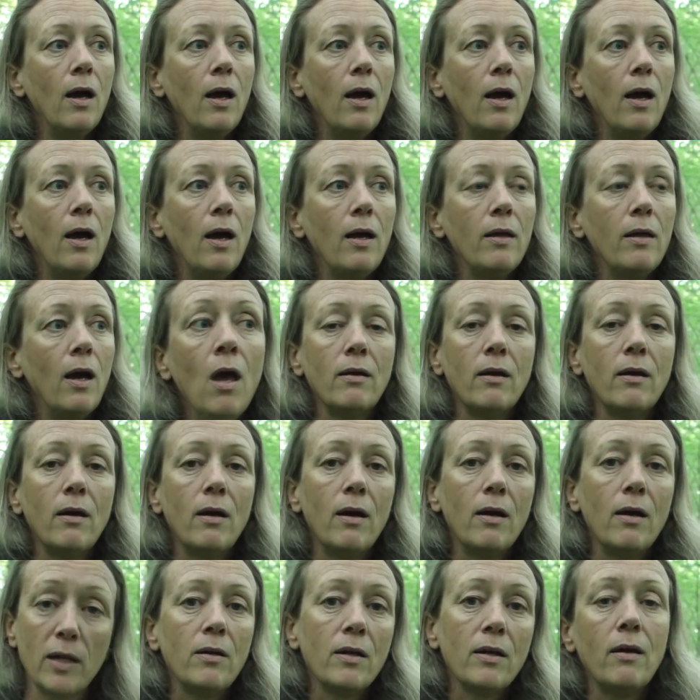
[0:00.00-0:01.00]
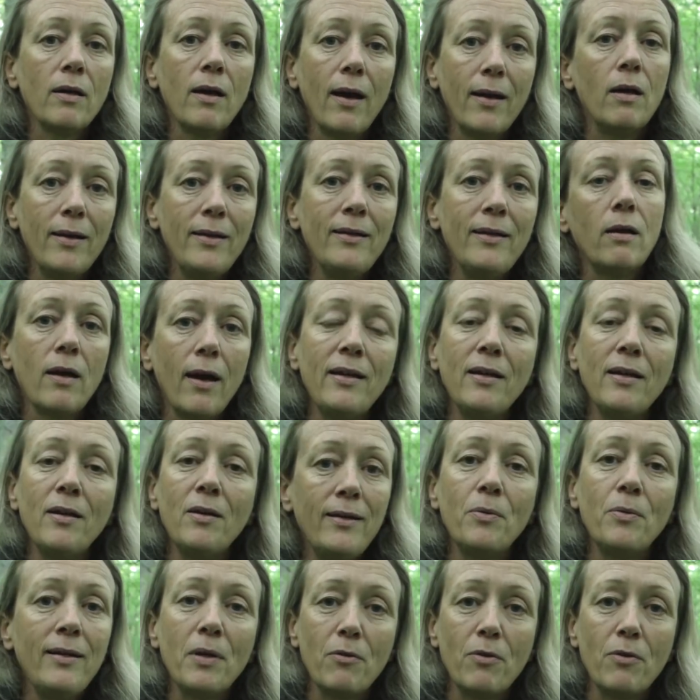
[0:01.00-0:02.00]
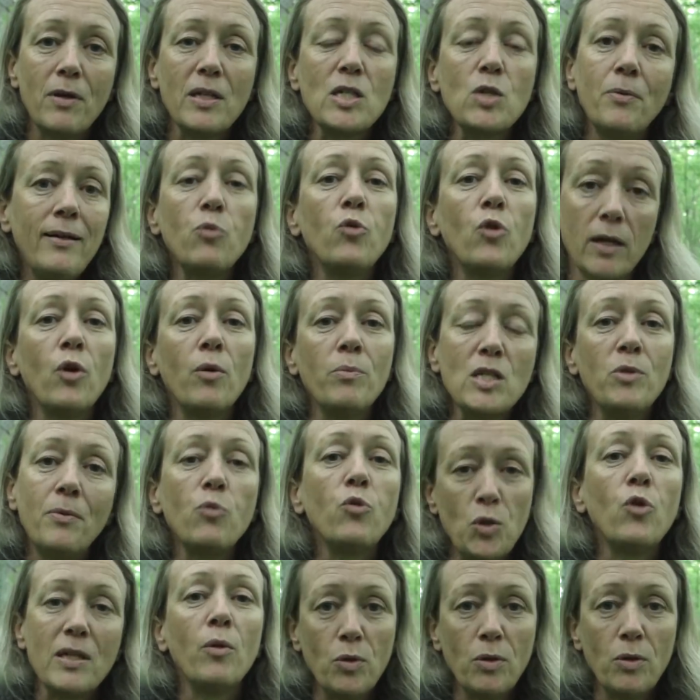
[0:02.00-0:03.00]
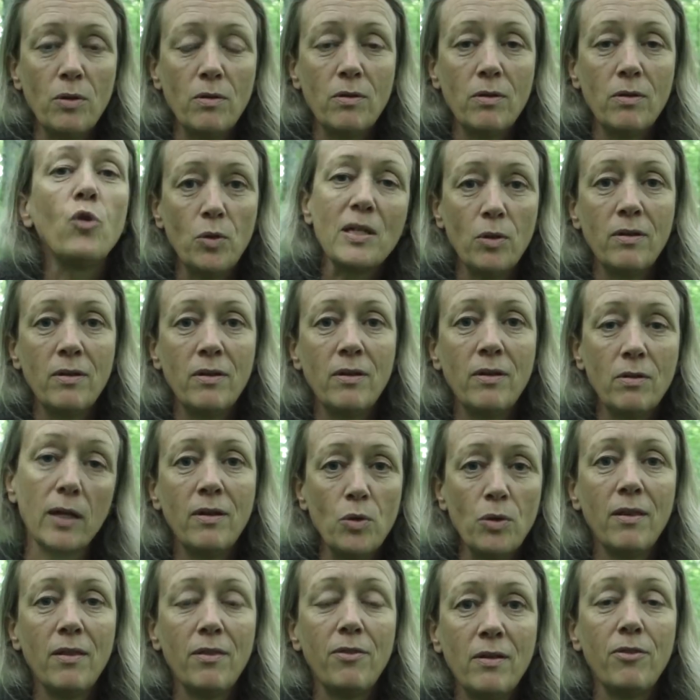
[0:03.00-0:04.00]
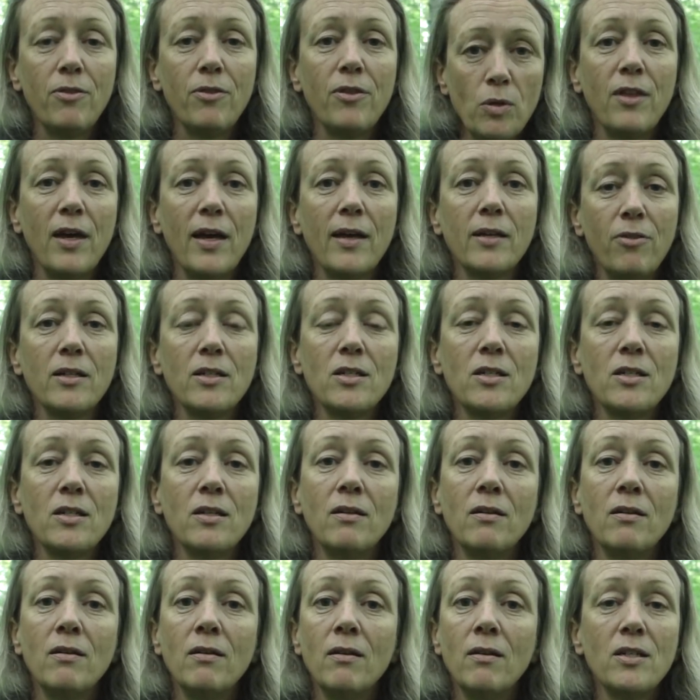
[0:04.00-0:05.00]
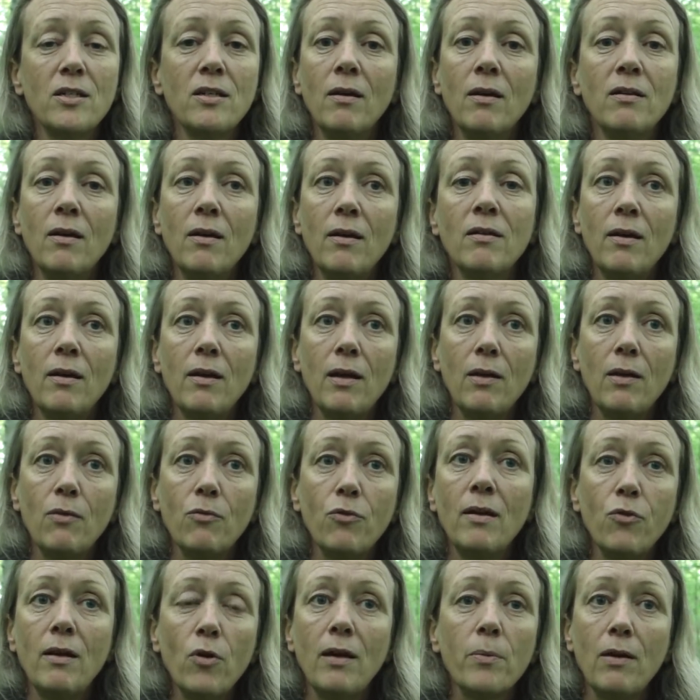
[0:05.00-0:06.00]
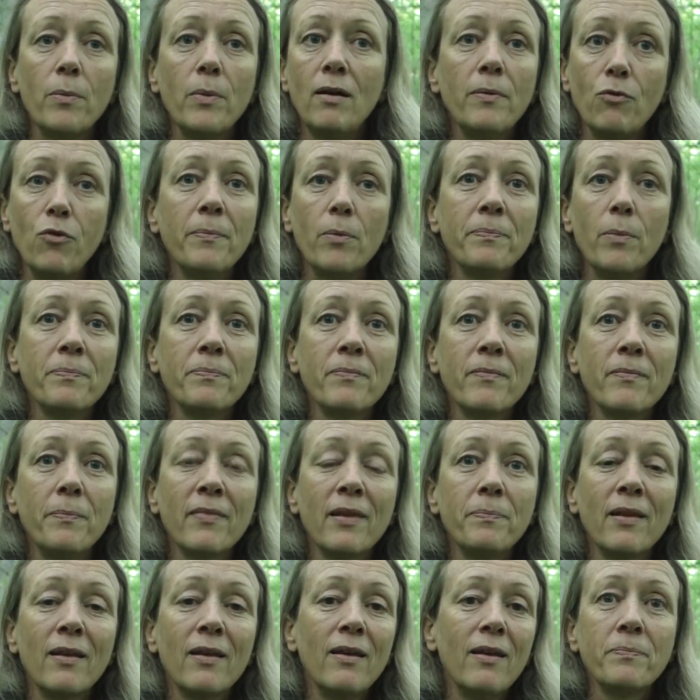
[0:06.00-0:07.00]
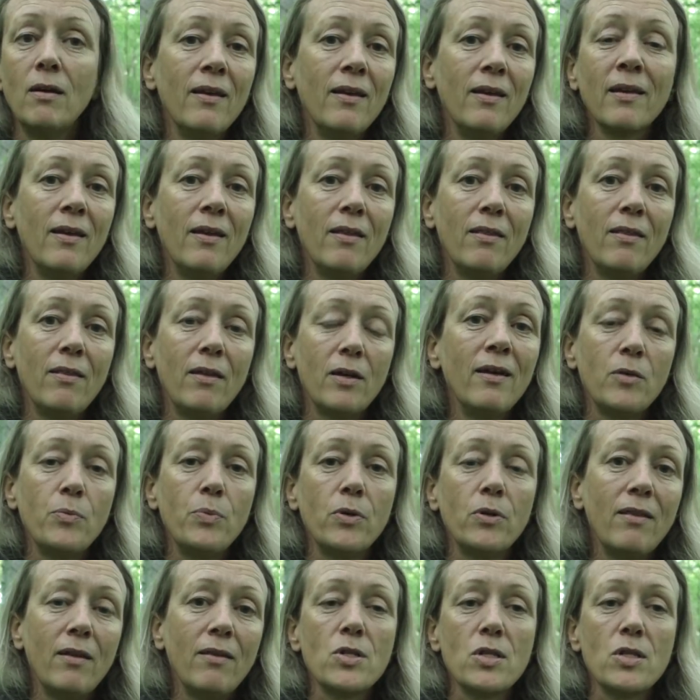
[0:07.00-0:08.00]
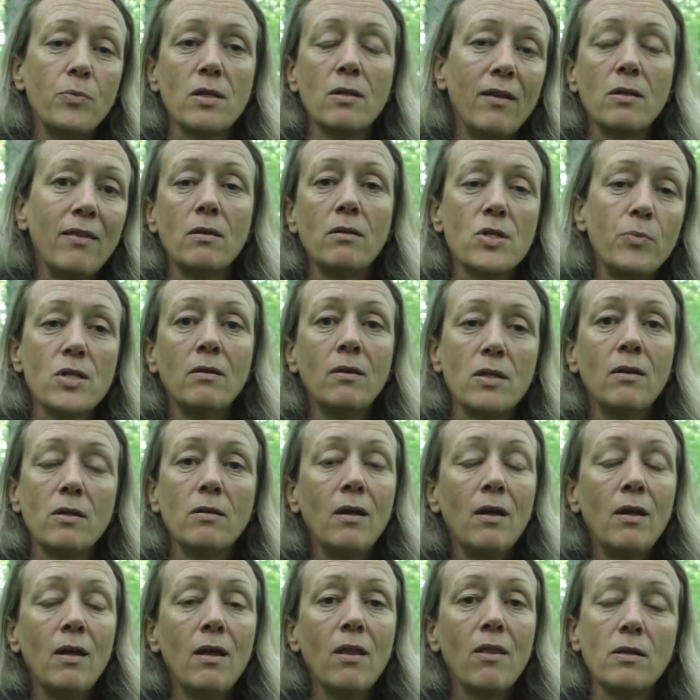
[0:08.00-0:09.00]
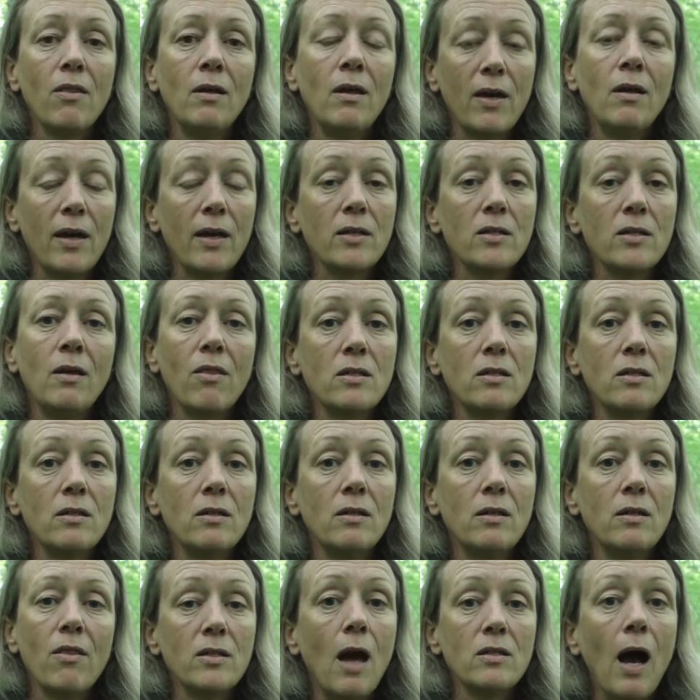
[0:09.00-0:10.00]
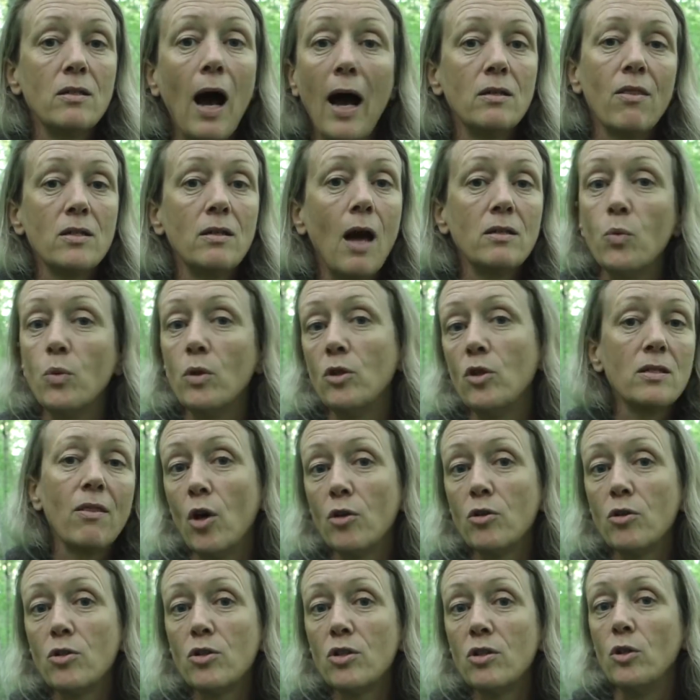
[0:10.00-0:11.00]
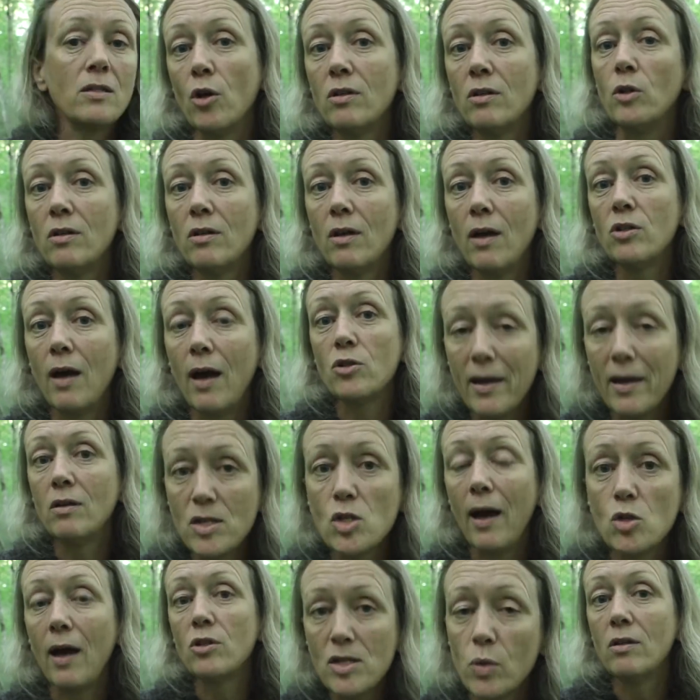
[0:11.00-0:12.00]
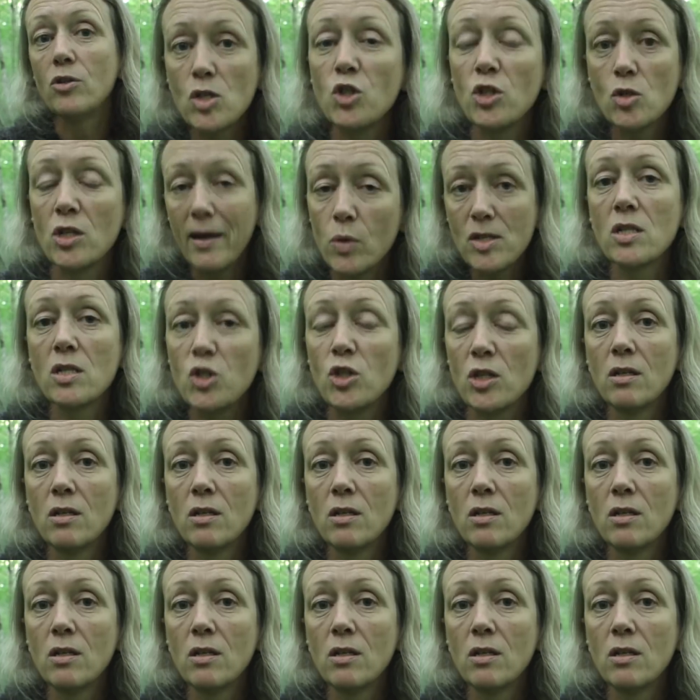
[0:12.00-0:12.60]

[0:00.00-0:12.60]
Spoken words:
And I kindly request from you that inform that person that I will not answer questions.